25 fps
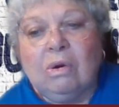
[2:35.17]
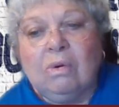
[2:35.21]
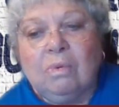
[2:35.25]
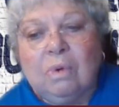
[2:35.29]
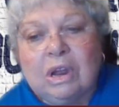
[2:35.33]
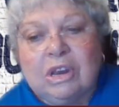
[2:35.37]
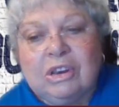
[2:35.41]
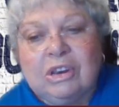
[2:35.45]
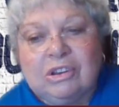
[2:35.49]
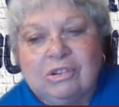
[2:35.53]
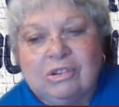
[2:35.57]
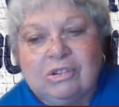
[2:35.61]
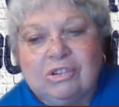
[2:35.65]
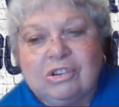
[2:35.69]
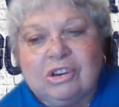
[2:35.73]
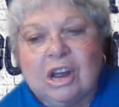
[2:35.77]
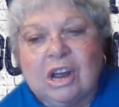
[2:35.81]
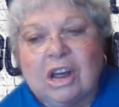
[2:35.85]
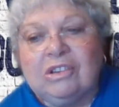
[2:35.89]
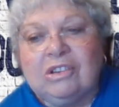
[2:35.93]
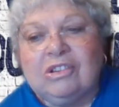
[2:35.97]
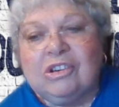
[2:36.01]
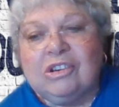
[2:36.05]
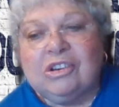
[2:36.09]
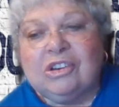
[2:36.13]
When you
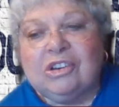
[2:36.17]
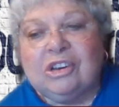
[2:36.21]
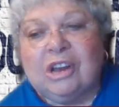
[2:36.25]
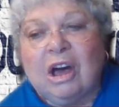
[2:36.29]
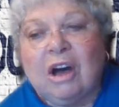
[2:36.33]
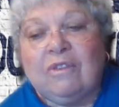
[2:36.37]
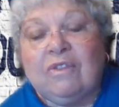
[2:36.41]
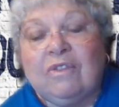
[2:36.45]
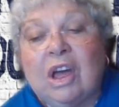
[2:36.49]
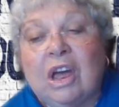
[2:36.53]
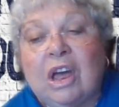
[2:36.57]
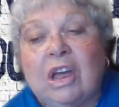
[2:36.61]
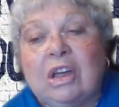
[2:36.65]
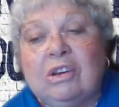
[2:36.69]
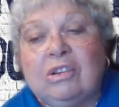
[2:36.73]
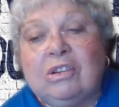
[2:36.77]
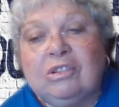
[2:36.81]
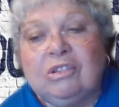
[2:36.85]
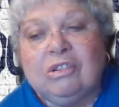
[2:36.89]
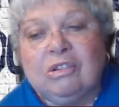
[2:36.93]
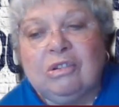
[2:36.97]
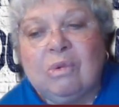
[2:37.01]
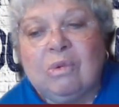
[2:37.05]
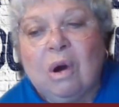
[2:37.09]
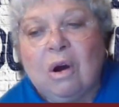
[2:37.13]
judge yourself
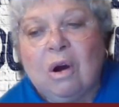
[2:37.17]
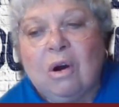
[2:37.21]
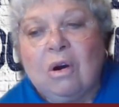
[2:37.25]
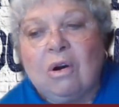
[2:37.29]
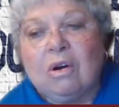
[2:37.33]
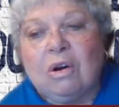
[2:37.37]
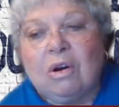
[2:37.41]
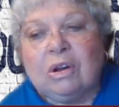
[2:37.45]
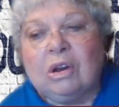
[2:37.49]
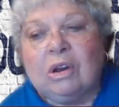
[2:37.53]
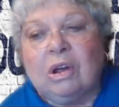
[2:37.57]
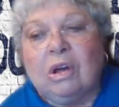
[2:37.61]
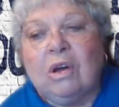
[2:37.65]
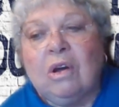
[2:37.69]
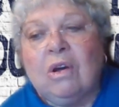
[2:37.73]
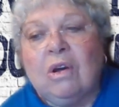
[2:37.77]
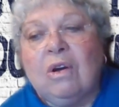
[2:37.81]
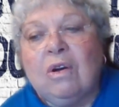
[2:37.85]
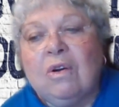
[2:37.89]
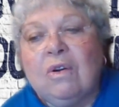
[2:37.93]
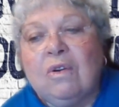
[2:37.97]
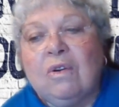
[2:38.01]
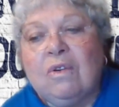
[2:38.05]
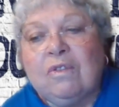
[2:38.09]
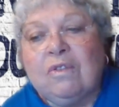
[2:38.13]
too hard
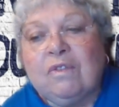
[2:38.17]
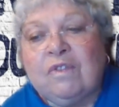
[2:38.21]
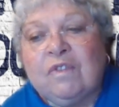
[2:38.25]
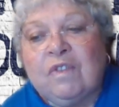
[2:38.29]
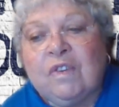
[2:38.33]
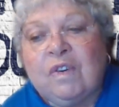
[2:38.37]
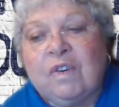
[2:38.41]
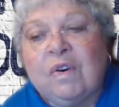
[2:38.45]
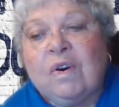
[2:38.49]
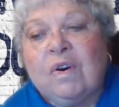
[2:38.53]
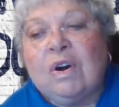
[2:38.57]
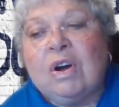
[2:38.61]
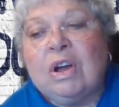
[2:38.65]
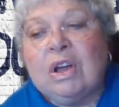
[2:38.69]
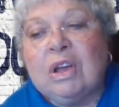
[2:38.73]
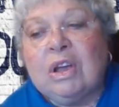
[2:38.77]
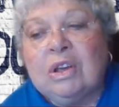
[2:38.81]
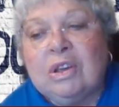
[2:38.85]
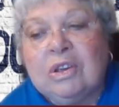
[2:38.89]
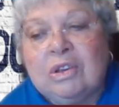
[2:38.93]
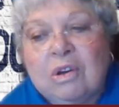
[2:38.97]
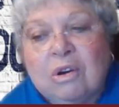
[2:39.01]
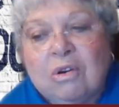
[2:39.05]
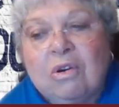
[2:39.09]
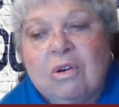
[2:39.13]
for
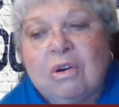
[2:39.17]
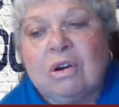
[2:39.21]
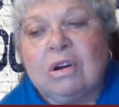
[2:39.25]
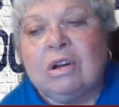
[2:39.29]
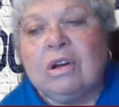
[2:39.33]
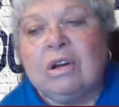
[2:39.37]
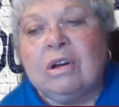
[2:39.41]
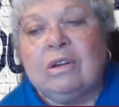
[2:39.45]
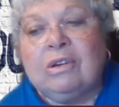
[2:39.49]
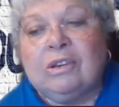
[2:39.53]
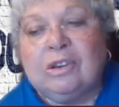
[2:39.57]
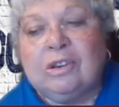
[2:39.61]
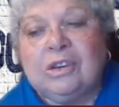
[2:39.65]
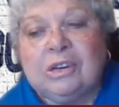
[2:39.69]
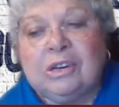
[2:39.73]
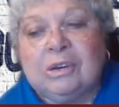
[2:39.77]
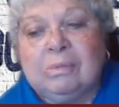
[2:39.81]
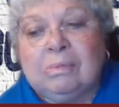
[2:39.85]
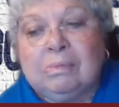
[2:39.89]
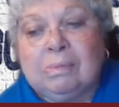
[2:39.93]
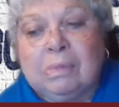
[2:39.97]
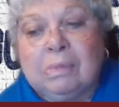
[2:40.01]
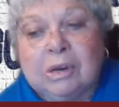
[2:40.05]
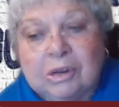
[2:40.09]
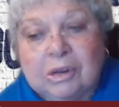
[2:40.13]
your
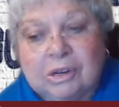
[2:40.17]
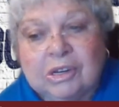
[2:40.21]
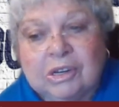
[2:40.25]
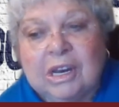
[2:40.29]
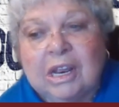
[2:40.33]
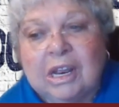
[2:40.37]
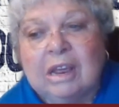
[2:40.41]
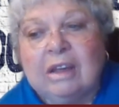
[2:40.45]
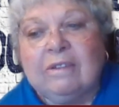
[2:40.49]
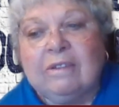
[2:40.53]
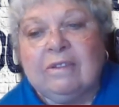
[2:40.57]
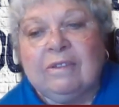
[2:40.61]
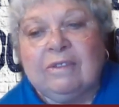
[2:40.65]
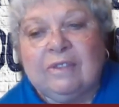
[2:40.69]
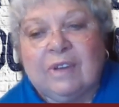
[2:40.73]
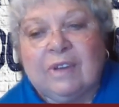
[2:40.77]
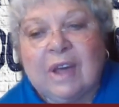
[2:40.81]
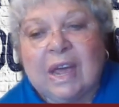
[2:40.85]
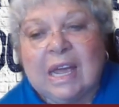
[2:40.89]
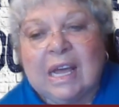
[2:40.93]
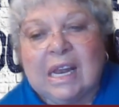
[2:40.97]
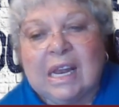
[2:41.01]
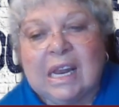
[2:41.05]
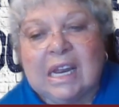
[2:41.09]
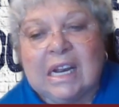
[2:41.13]
perceived
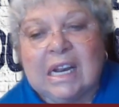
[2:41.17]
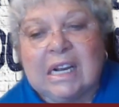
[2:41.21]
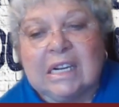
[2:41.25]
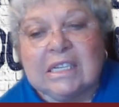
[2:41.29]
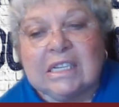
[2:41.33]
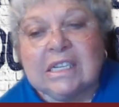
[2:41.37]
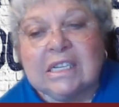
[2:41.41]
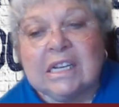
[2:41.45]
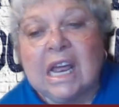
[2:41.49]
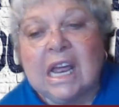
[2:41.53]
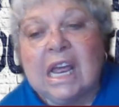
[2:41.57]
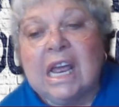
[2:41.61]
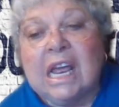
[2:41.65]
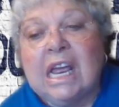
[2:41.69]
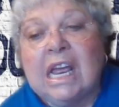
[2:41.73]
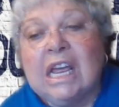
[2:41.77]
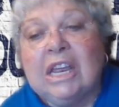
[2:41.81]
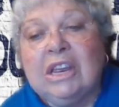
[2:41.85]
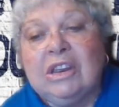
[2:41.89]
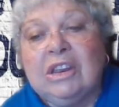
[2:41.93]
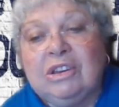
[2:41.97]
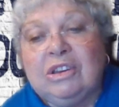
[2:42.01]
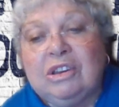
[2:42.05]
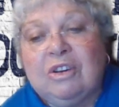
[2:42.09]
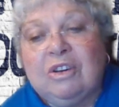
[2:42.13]
failings,
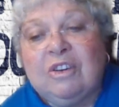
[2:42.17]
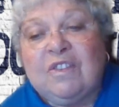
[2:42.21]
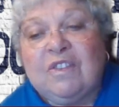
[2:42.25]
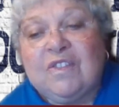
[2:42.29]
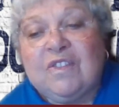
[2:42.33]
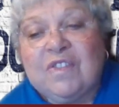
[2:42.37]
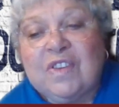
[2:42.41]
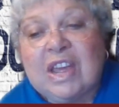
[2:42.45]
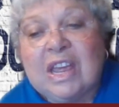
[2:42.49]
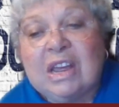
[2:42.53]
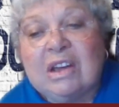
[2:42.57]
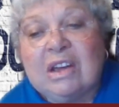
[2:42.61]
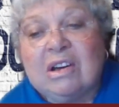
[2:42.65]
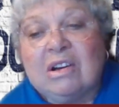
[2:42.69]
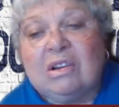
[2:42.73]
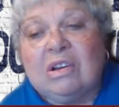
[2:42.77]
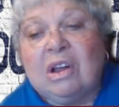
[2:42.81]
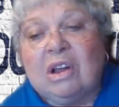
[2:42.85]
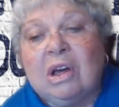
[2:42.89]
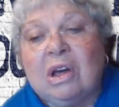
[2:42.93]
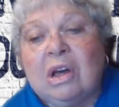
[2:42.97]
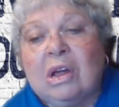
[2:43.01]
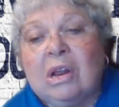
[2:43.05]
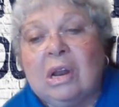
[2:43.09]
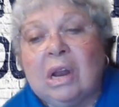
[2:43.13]
you
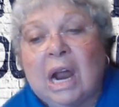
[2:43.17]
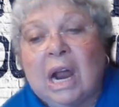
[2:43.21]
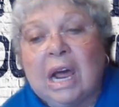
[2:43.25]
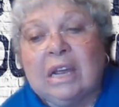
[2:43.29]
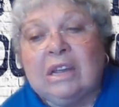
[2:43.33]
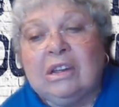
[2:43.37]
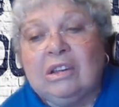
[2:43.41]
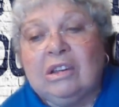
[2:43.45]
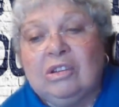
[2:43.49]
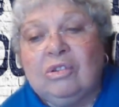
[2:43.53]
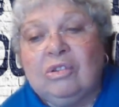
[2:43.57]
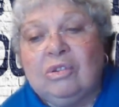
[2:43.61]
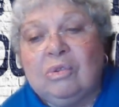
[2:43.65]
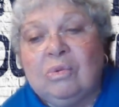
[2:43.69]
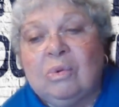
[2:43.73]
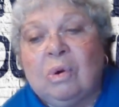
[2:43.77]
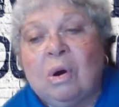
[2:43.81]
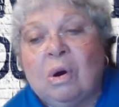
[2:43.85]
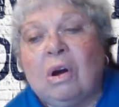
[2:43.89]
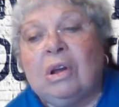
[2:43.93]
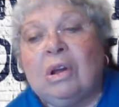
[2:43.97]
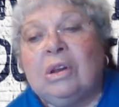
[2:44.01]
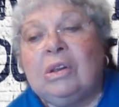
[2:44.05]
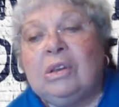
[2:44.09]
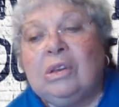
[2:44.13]
feel like you
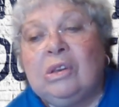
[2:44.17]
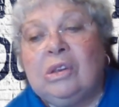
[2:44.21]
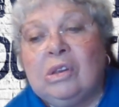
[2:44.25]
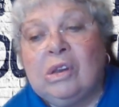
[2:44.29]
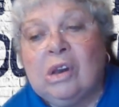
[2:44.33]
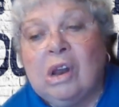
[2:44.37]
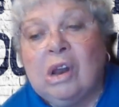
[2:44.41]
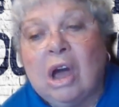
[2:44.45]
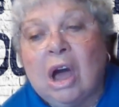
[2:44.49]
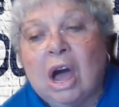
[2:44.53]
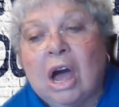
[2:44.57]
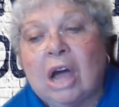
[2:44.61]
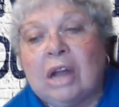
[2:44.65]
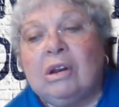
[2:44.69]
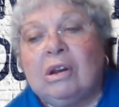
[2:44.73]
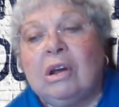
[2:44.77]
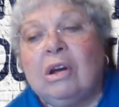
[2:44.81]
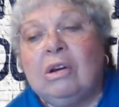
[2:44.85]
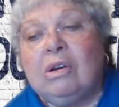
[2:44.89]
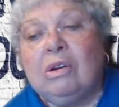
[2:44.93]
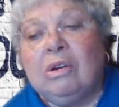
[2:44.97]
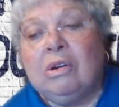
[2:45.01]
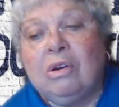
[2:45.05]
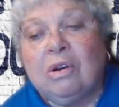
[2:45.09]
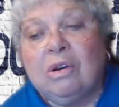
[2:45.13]
are not
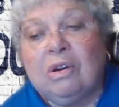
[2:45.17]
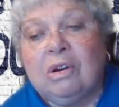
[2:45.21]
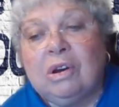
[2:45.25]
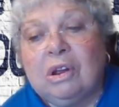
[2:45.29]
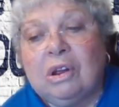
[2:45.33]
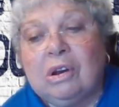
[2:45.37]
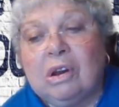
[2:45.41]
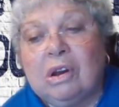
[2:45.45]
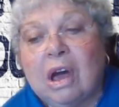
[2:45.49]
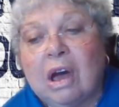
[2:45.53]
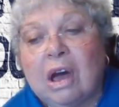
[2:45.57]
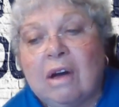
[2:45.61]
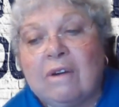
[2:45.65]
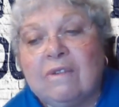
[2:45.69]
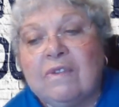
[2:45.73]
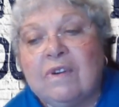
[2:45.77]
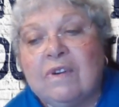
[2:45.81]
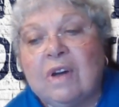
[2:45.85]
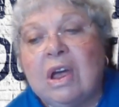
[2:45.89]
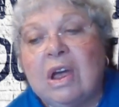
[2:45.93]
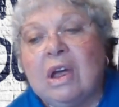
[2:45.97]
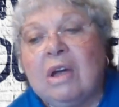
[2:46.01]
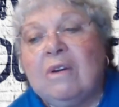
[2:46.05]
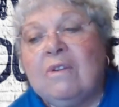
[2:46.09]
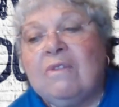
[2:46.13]
good enough
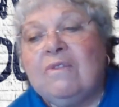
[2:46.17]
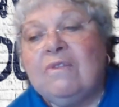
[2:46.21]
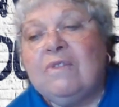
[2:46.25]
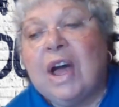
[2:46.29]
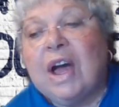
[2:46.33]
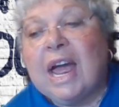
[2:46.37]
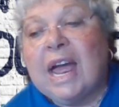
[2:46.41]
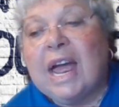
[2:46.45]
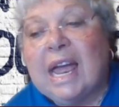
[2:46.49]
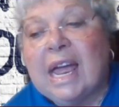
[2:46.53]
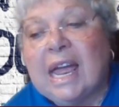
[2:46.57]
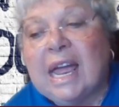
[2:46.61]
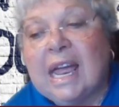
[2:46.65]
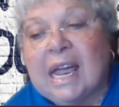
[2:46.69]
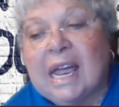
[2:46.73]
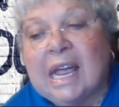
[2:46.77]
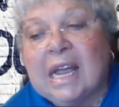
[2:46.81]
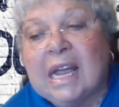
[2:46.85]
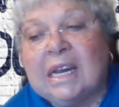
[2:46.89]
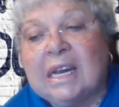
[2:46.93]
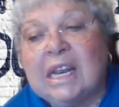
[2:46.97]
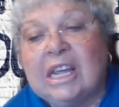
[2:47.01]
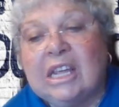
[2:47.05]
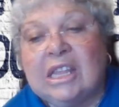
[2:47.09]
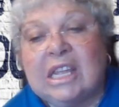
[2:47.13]
for
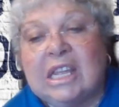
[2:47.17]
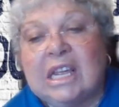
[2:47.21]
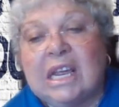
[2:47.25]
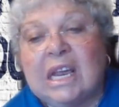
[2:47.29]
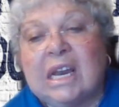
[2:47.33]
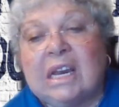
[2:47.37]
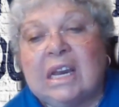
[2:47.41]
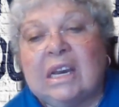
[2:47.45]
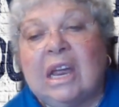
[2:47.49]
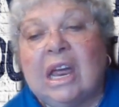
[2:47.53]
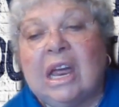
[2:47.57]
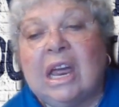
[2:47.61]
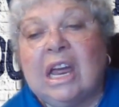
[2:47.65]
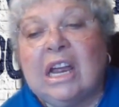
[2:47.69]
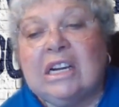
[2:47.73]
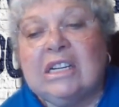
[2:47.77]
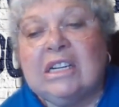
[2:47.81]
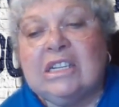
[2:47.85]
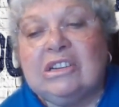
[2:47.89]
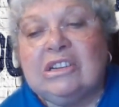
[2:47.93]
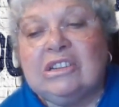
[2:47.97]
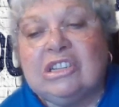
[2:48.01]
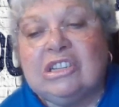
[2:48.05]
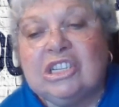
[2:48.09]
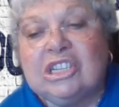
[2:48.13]
anything,
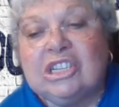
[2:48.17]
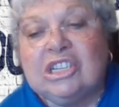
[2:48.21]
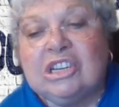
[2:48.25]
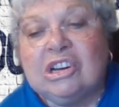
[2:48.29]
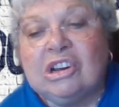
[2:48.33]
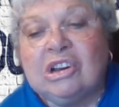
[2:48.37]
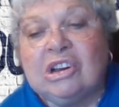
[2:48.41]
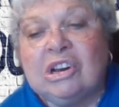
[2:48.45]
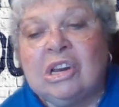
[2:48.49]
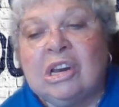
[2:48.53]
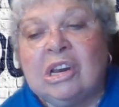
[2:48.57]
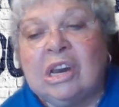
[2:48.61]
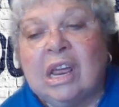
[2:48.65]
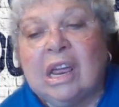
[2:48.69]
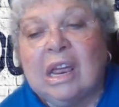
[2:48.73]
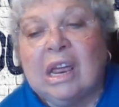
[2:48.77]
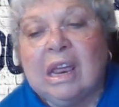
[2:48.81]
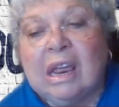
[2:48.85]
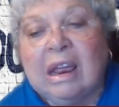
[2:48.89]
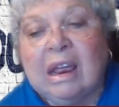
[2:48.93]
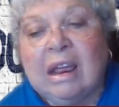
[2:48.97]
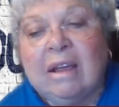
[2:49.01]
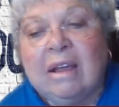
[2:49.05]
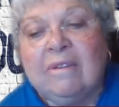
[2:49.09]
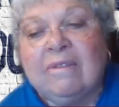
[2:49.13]
and you shouldn't
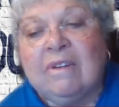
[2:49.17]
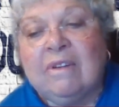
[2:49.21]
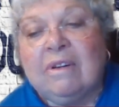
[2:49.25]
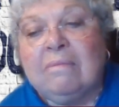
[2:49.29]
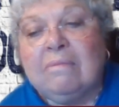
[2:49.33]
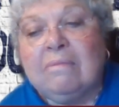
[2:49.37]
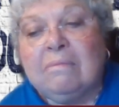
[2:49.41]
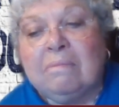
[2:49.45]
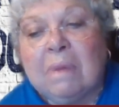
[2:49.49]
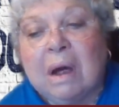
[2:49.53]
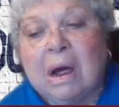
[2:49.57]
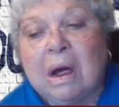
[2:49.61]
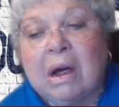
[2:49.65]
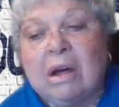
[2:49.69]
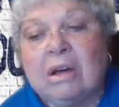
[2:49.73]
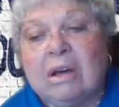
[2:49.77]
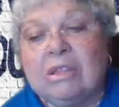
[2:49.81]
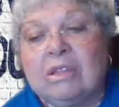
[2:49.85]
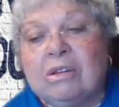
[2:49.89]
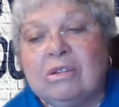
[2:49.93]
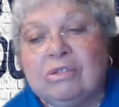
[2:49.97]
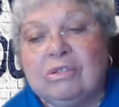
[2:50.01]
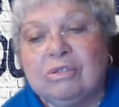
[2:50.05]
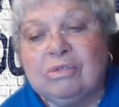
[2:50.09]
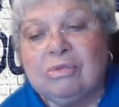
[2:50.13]
even
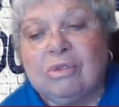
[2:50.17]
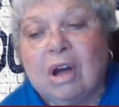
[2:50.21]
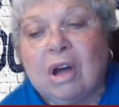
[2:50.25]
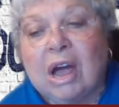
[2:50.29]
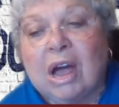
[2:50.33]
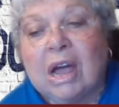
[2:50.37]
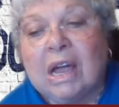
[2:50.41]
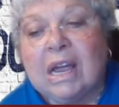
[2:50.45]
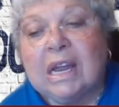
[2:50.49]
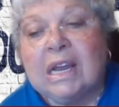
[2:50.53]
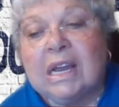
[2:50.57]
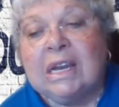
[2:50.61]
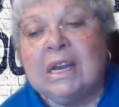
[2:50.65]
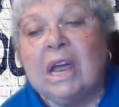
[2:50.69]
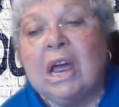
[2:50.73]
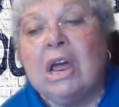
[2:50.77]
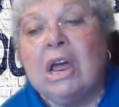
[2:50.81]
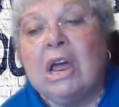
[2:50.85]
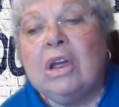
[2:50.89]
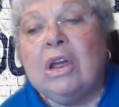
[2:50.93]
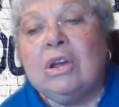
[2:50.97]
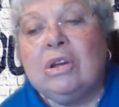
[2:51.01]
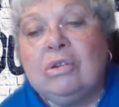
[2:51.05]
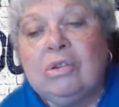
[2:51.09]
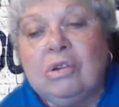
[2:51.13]
bother trying
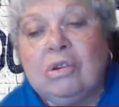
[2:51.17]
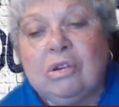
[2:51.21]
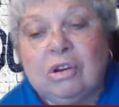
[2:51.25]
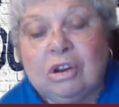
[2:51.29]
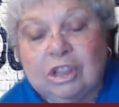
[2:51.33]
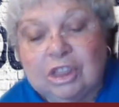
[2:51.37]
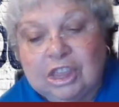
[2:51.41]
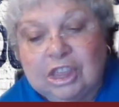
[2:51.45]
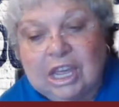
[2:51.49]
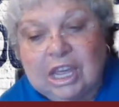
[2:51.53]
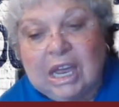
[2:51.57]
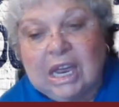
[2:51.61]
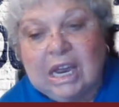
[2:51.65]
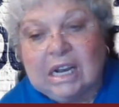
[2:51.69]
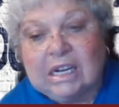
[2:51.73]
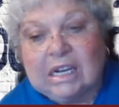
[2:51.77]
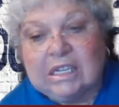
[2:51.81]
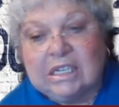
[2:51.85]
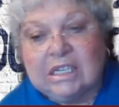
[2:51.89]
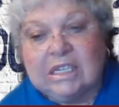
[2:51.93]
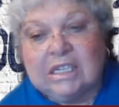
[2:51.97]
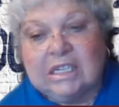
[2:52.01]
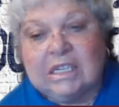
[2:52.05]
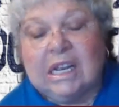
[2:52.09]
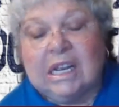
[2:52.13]
new
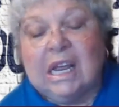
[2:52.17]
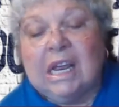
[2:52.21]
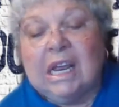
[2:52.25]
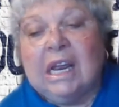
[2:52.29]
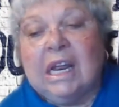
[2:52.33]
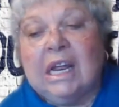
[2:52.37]
things.